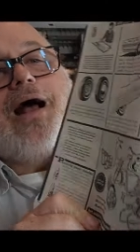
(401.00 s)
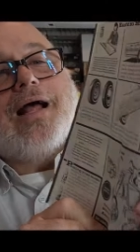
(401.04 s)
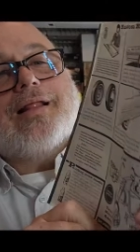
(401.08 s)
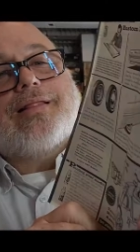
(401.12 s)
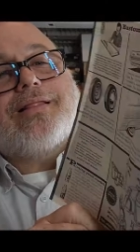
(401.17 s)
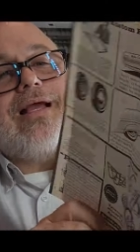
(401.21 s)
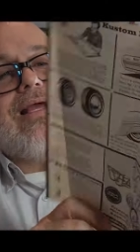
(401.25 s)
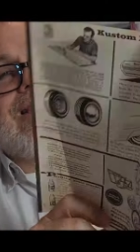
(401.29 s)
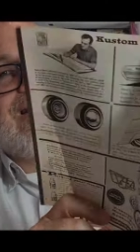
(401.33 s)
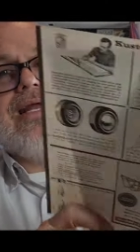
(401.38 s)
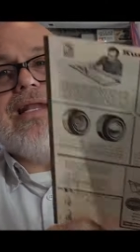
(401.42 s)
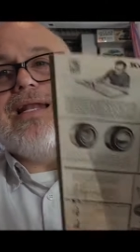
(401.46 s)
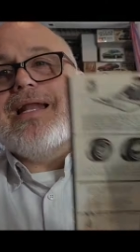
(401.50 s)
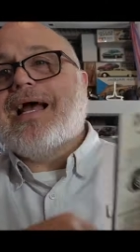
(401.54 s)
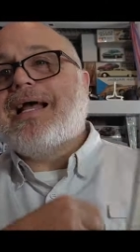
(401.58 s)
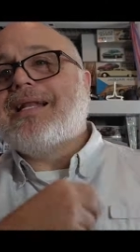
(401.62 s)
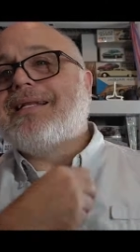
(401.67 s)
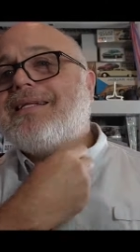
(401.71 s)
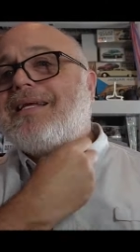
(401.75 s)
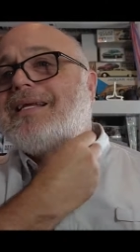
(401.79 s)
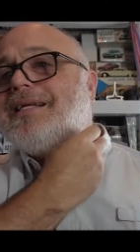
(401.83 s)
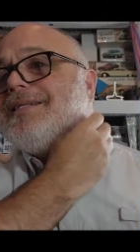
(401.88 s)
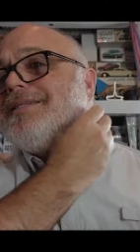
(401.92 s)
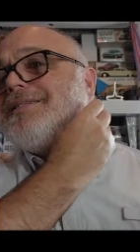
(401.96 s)
I think in
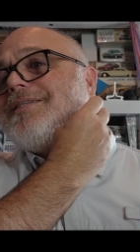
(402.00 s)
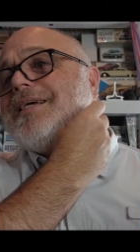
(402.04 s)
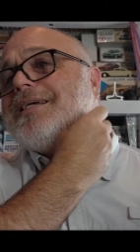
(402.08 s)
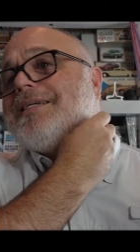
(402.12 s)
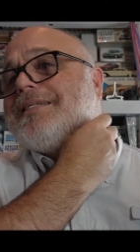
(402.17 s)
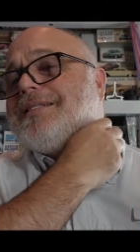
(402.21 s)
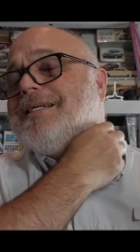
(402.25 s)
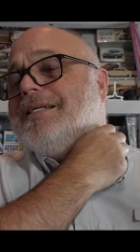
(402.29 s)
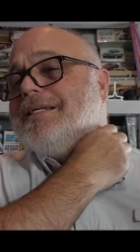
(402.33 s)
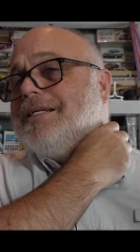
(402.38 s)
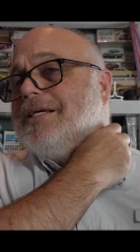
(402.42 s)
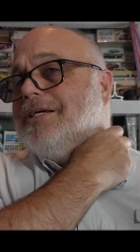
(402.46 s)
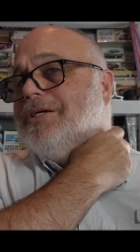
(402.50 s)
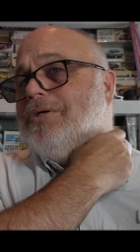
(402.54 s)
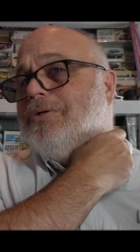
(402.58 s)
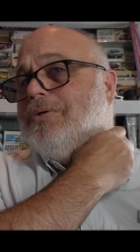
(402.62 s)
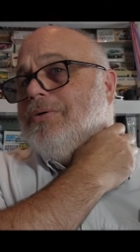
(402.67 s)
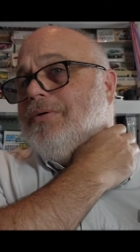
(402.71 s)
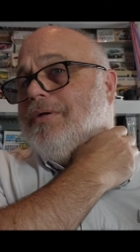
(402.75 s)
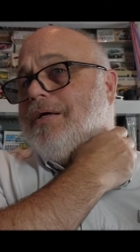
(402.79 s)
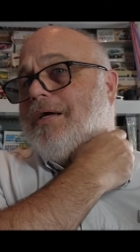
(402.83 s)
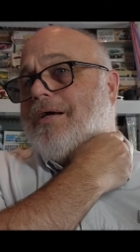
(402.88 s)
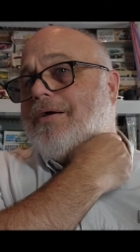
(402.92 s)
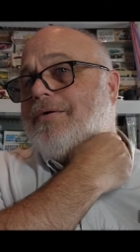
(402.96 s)

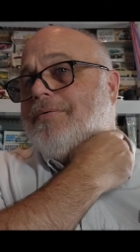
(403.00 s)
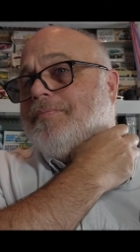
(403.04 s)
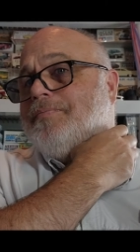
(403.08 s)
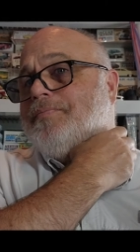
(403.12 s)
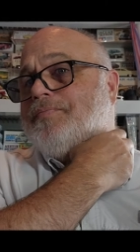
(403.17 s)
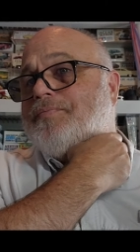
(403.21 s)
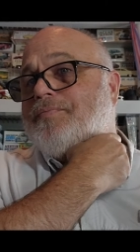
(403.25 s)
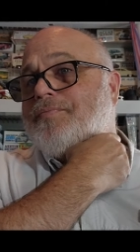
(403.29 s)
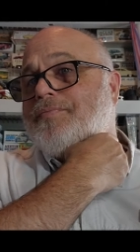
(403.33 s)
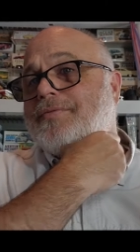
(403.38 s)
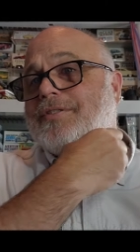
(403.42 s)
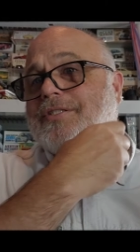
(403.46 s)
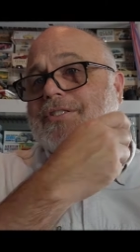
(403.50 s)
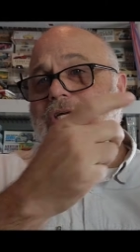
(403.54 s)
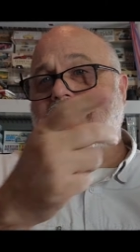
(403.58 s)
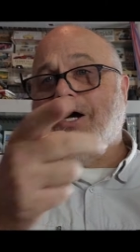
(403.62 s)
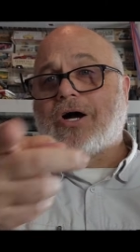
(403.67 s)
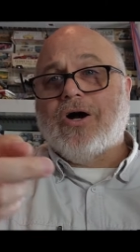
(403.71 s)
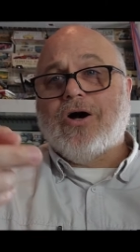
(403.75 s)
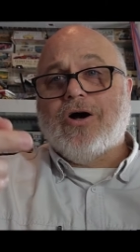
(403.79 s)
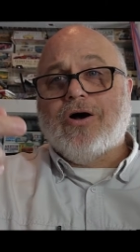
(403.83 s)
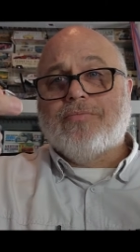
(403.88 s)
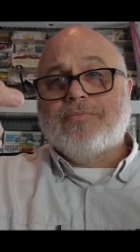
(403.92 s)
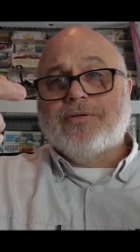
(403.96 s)
1962, now,
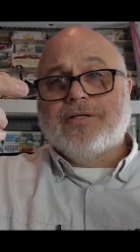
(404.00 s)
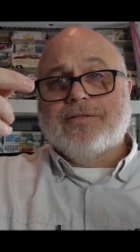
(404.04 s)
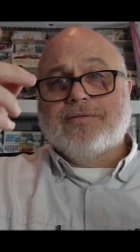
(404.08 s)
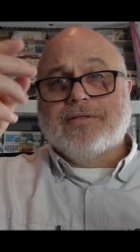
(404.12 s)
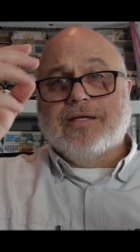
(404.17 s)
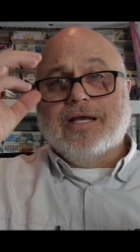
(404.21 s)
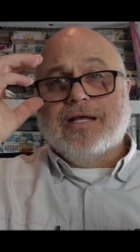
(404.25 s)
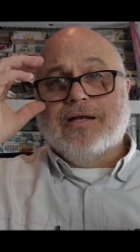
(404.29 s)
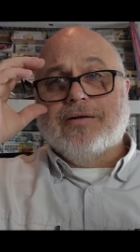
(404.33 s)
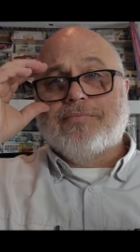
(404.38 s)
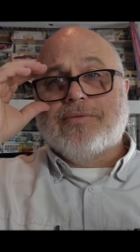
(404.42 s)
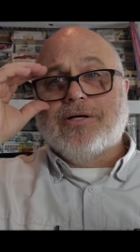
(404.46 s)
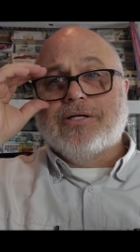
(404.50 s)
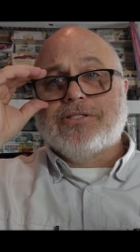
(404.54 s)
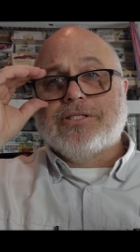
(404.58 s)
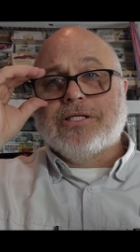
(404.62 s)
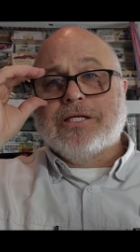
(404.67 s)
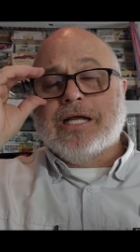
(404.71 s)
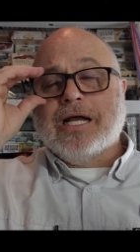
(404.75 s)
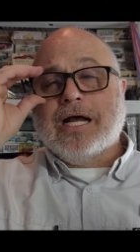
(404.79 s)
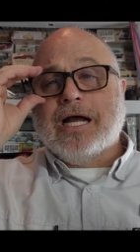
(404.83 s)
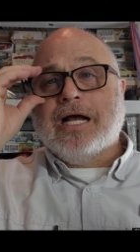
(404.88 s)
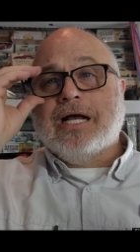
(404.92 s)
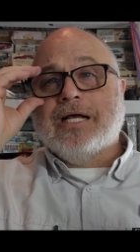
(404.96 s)
Tom and a bunch
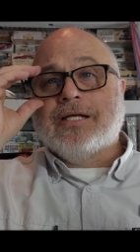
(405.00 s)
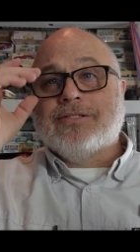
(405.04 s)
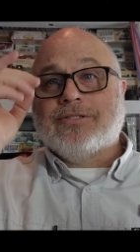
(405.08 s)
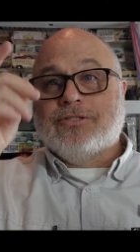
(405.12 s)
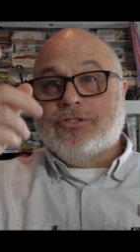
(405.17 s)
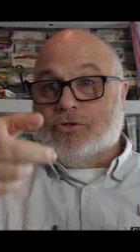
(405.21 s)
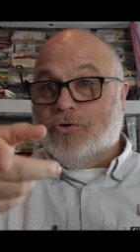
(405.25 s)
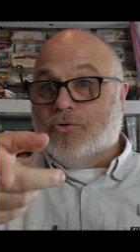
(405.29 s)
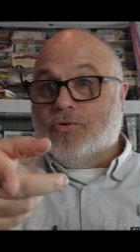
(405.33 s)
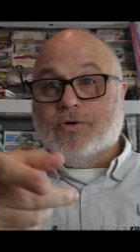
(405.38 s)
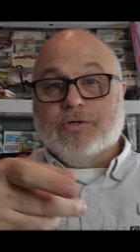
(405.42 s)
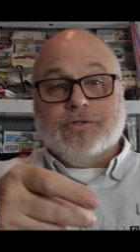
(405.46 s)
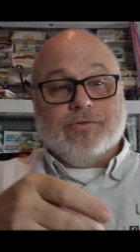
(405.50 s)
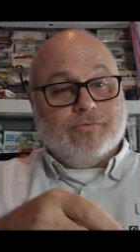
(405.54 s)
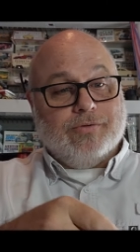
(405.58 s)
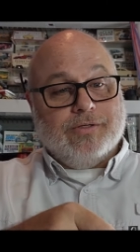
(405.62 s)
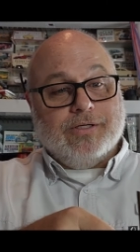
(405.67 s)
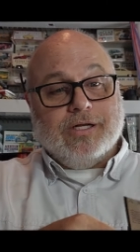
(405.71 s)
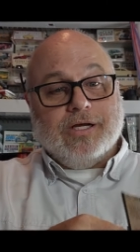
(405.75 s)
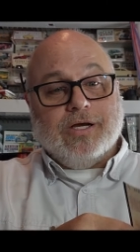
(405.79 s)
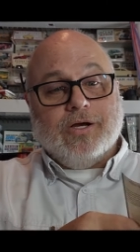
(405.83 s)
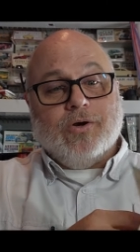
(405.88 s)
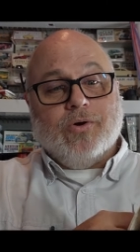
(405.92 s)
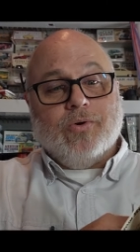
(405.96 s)
of guys, George
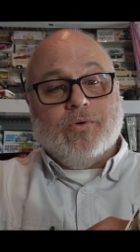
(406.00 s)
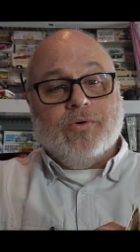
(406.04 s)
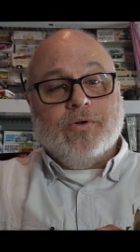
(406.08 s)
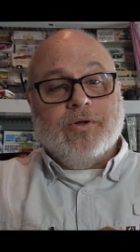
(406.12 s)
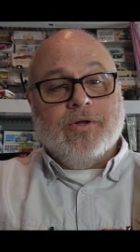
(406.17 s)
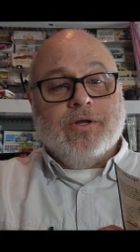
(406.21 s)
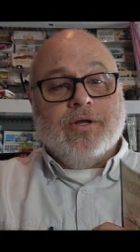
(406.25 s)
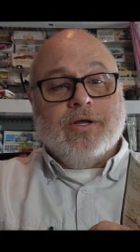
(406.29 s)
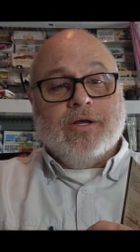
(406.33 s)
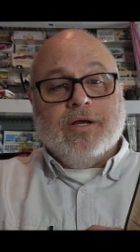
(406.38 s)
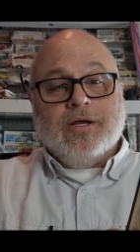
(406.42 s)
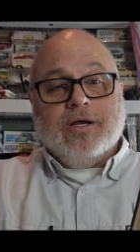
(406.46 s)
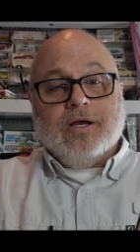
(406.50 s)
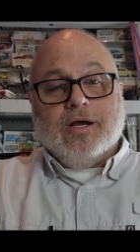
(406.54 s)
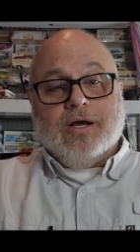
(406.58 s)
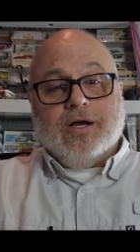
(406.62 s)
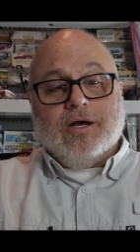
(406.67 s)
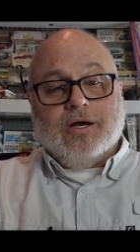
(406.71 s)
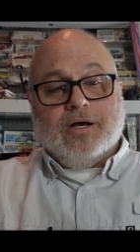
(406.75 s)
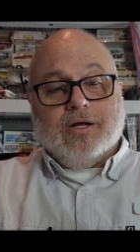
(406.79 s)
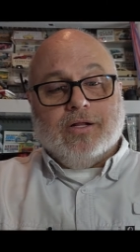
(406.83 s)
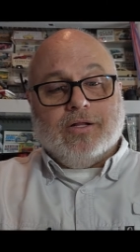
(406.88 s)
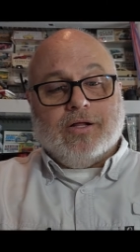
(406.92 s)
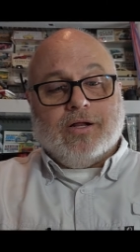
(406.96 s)
would know,
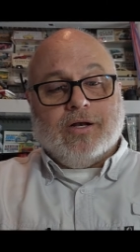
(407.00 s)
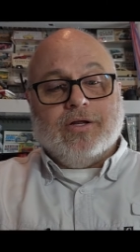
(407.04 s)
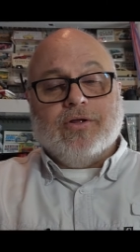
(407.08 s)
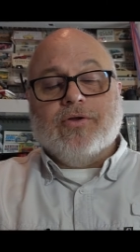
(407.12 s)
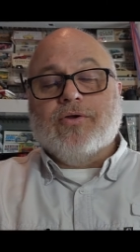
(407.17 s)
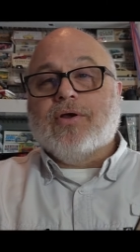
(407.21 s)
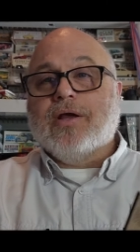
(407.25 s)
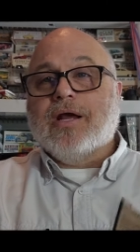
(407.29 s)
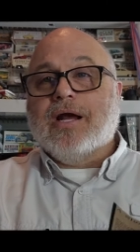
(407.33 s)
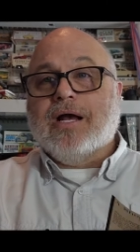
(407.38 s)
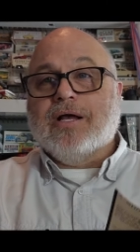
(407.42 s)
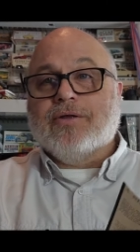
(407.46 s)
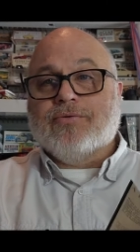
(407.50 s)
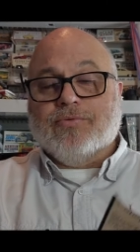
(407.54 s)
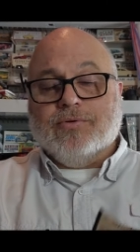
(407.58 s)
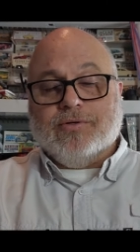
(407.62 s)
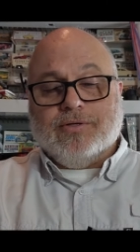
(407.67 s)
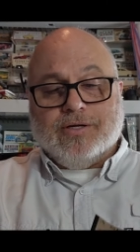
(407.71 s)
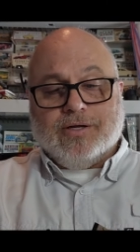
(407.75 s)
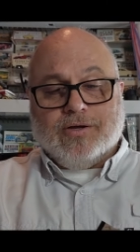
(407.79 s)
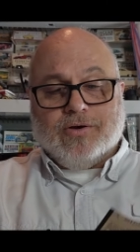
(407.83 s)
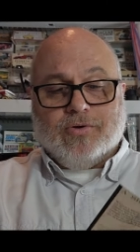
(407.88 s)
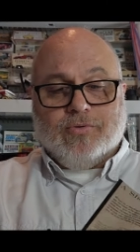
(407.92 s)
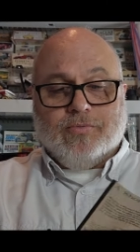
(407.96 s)
a lot of you guys
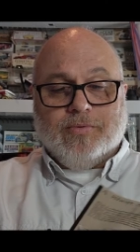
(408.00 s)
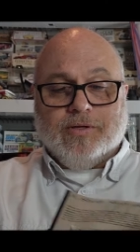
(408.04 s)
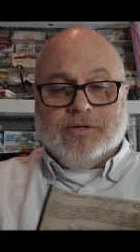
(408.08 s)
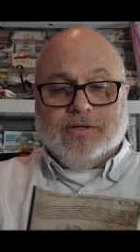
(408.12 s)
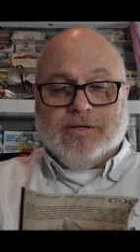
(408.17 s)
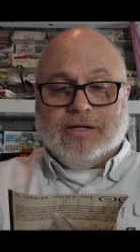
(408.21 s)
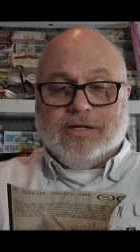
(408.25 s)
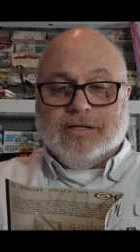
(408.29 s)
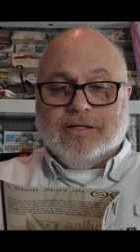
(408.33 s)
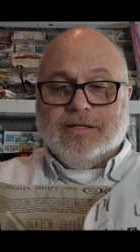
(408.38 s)
would know, but